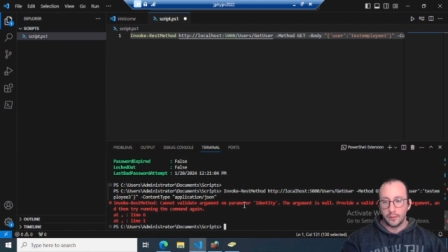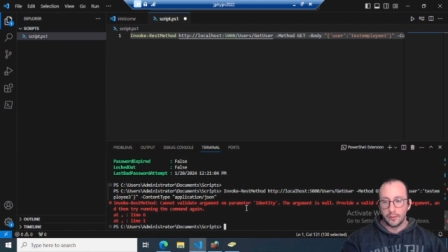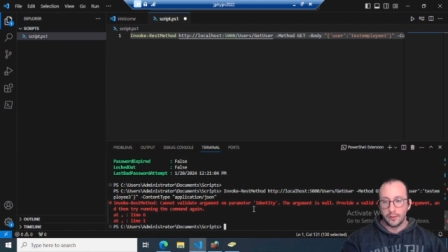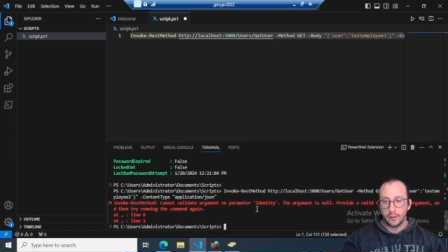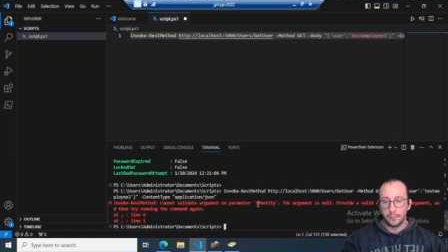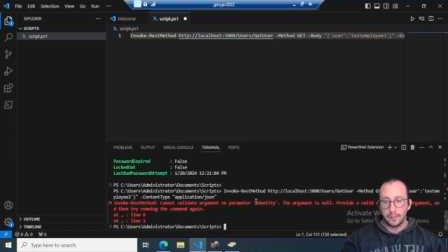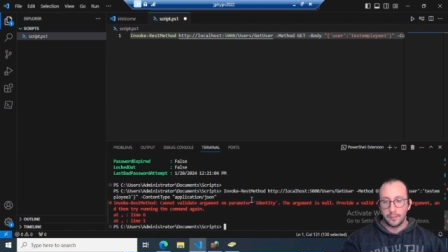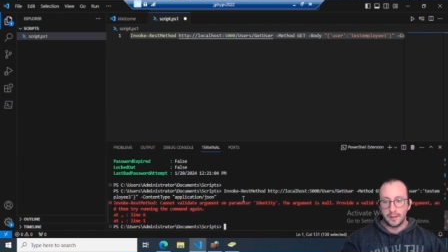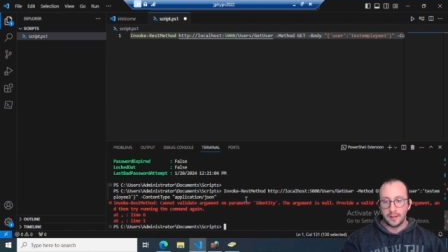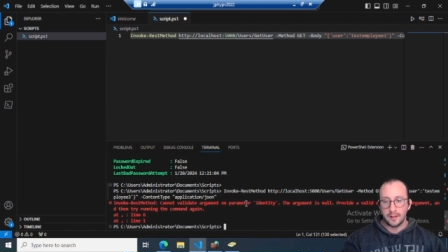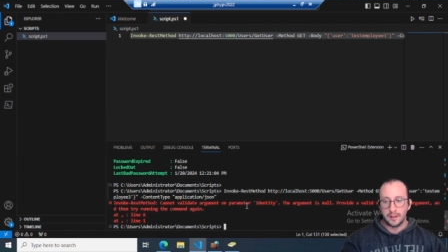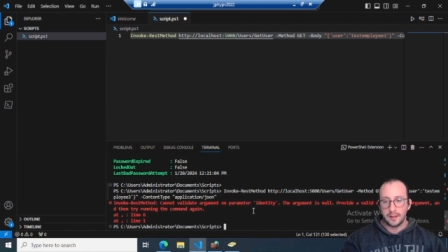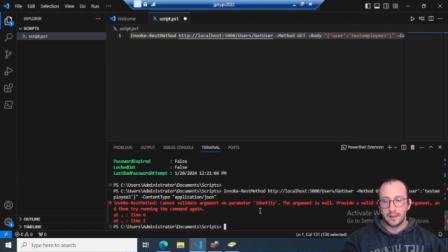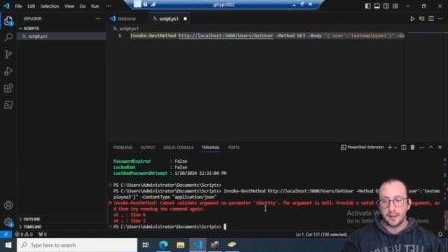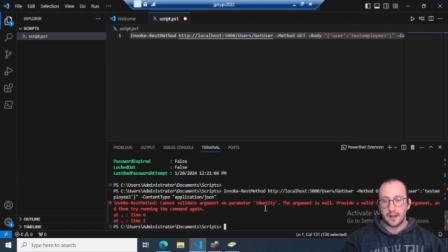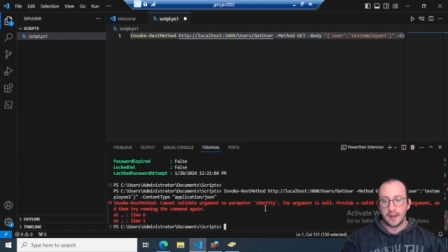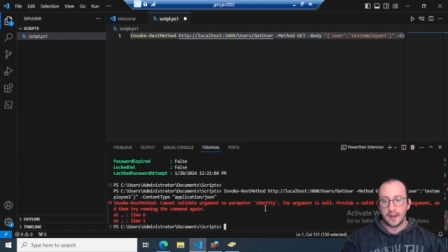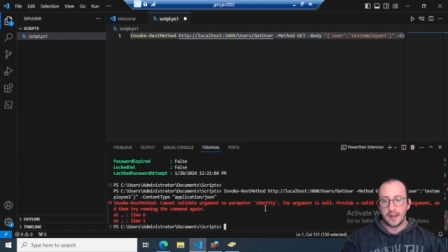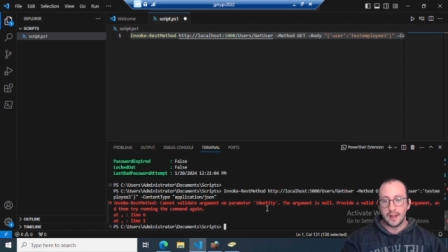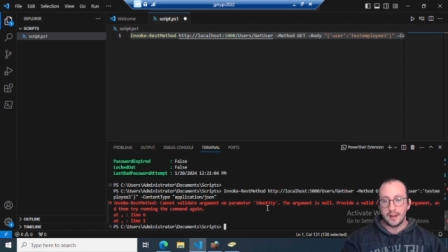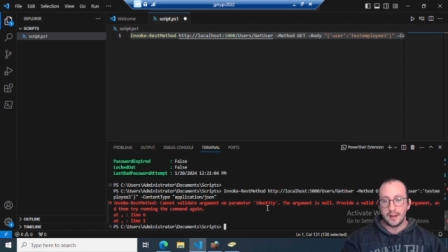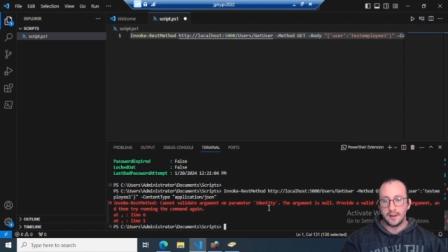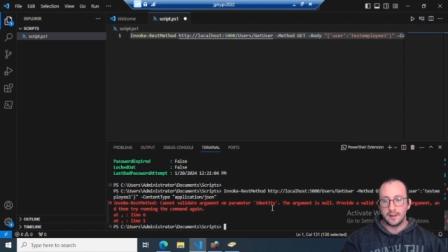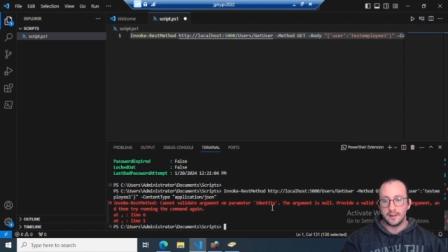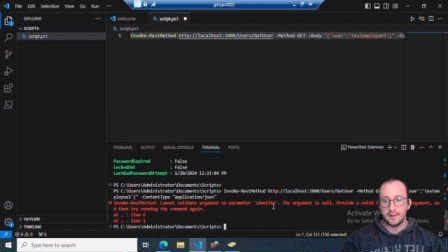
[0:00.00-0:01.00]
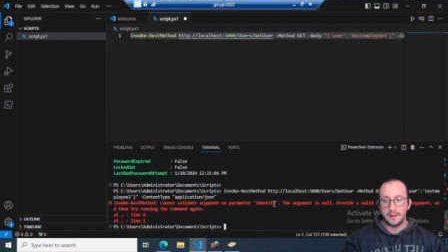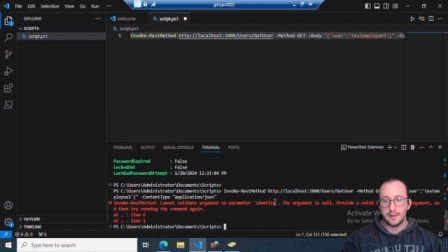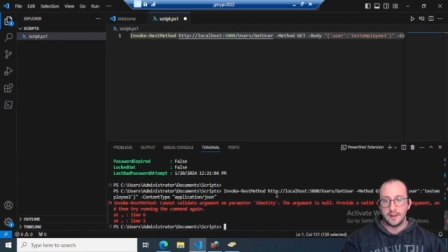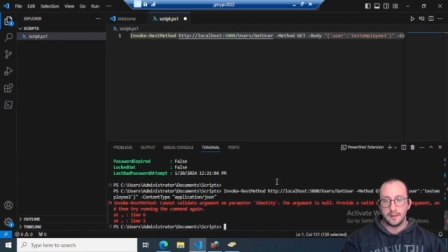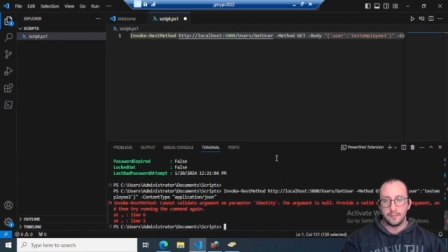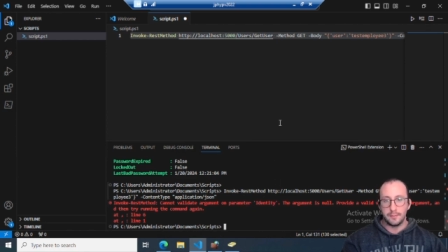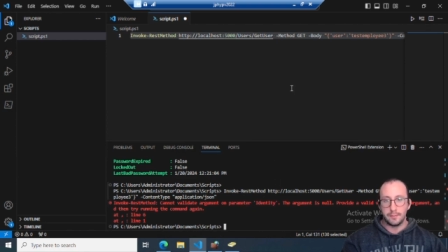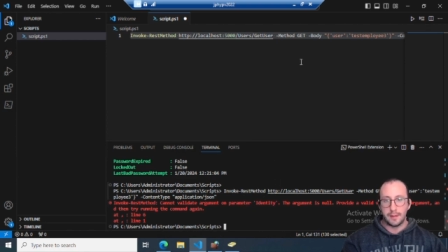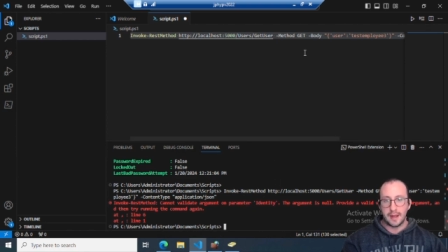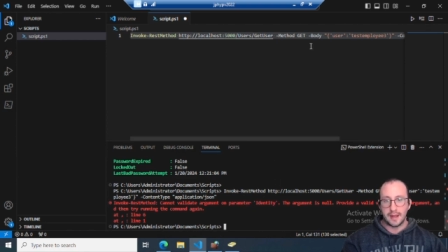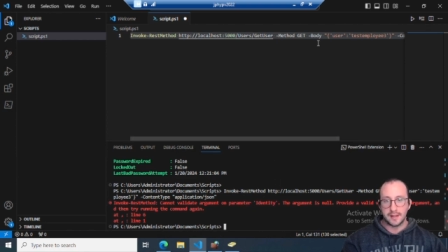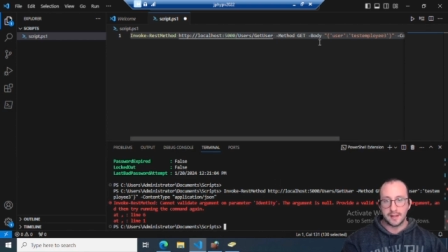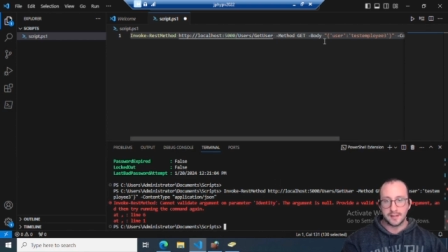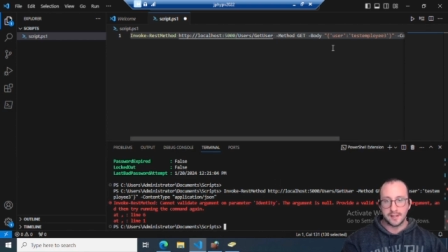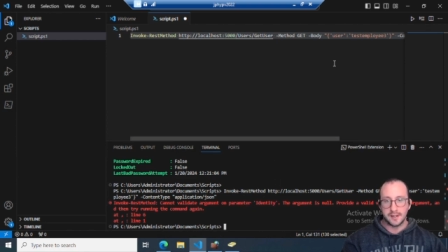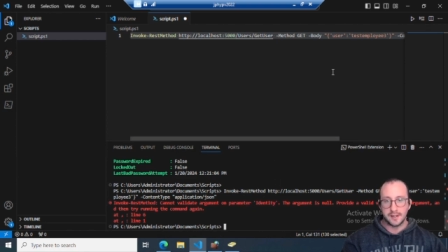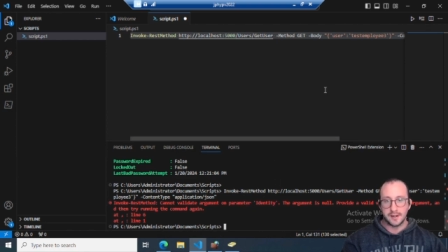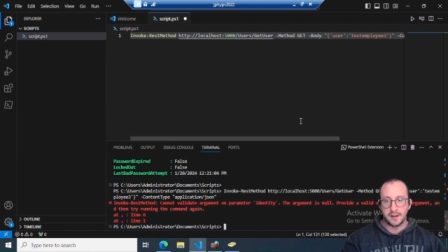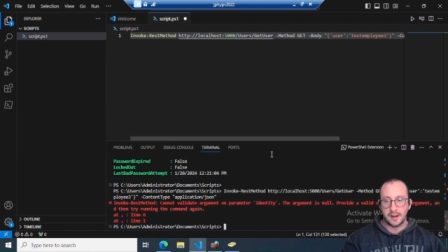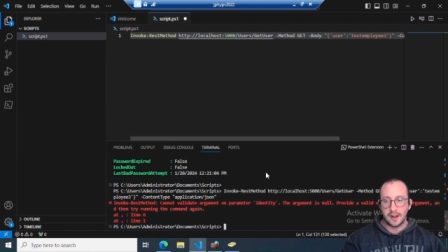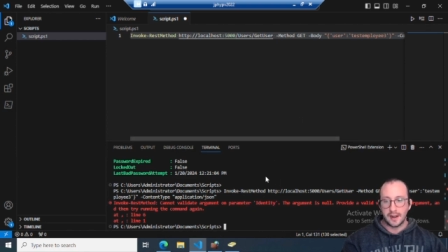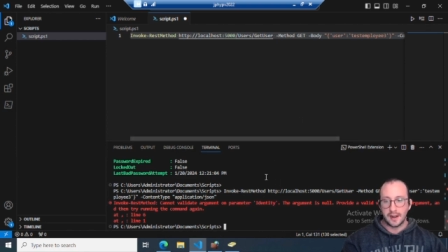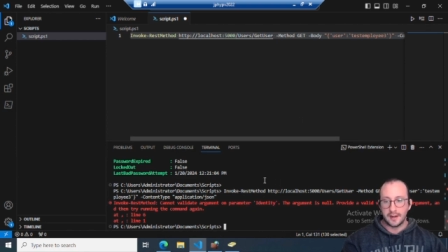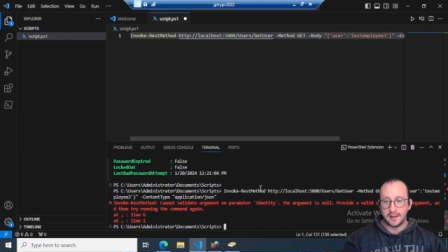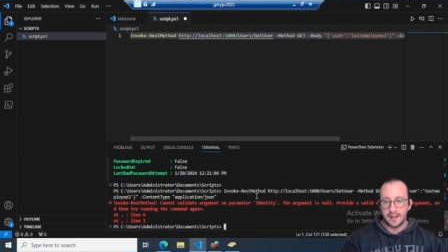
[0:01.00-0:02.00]
They'll be like, I didn't pass in an
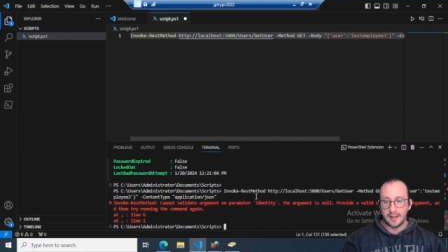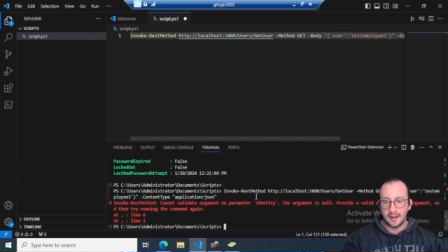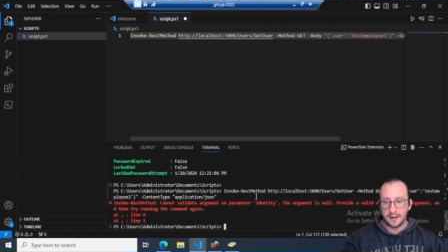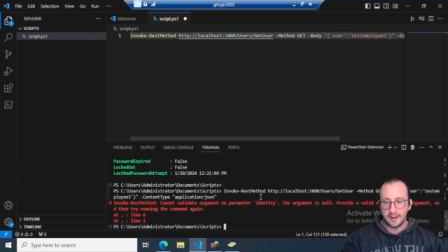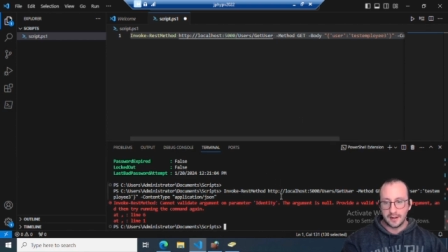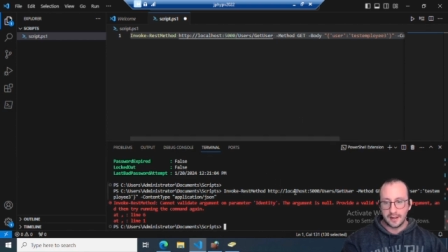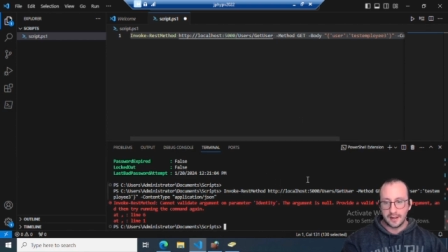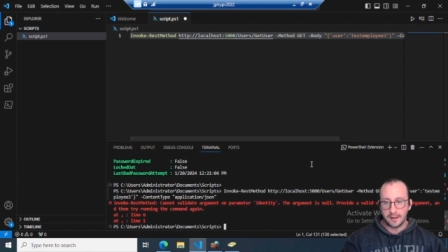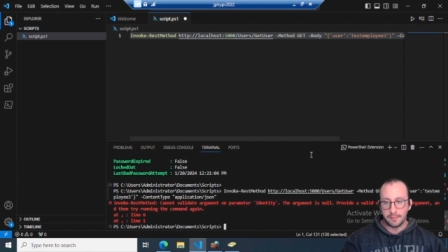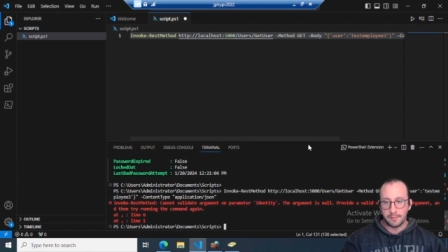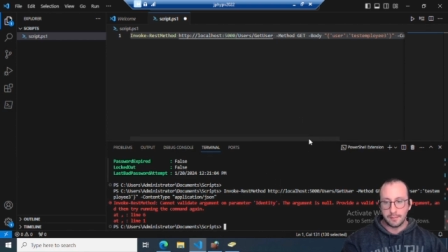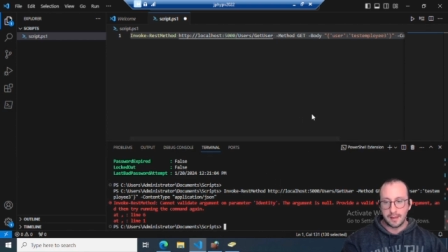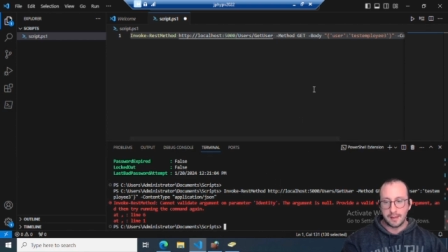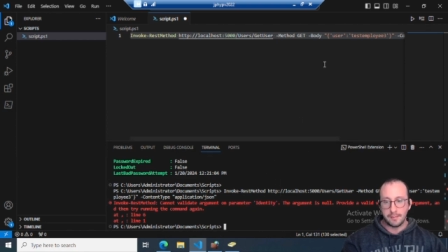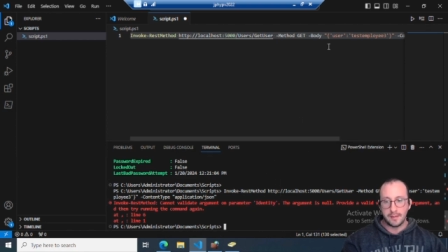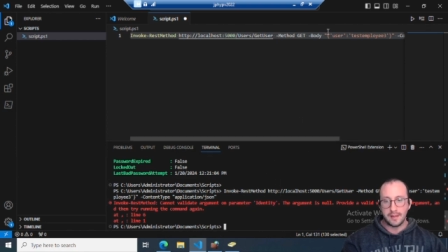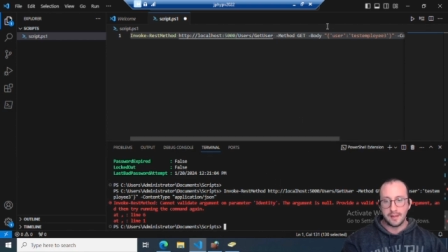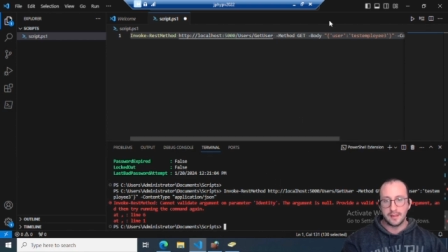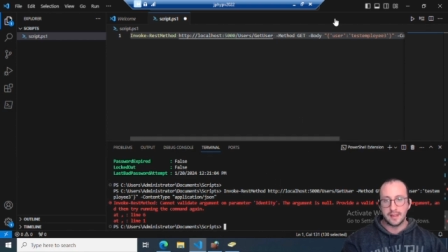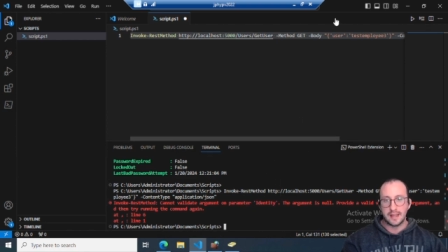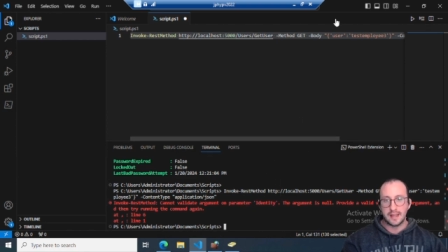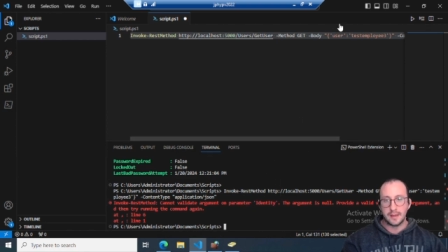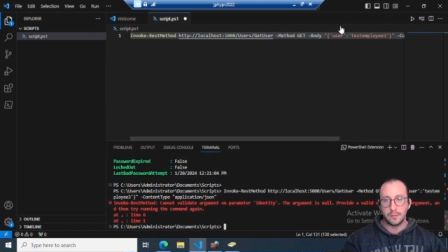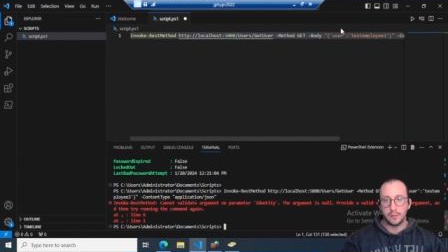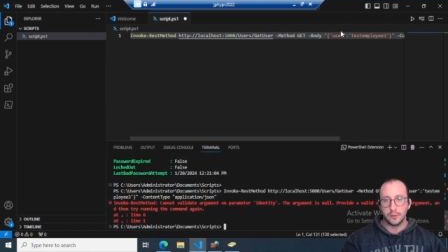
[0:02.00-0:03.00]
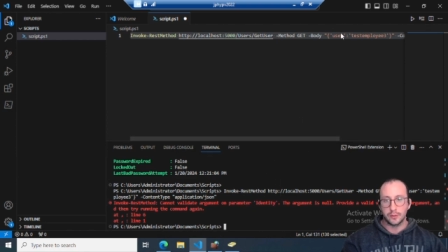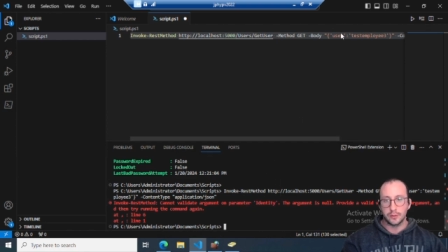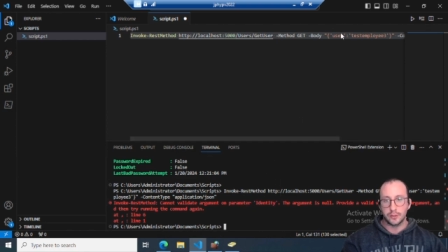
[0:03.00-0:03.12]
identity, and maybe they will